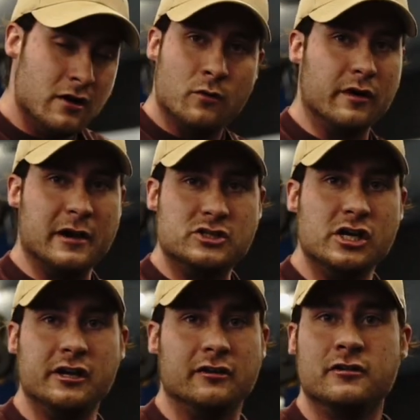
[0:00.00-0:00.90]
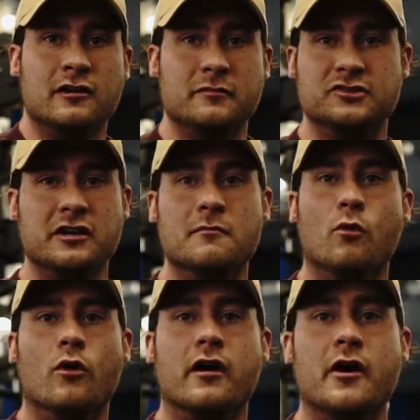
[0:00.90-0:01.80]
What am I cheating? I'm just getting
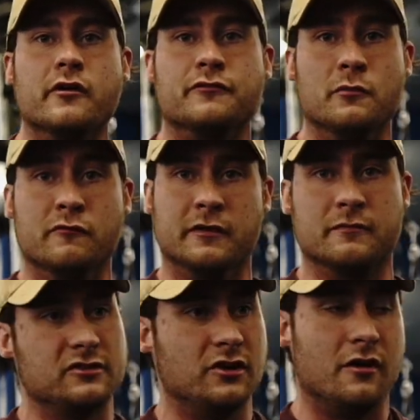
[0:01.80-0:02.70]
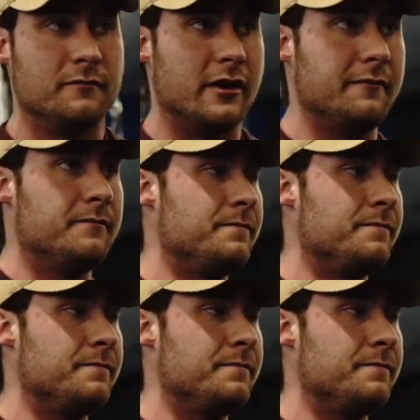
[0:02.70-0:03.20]
more out of the movement. That's all, right?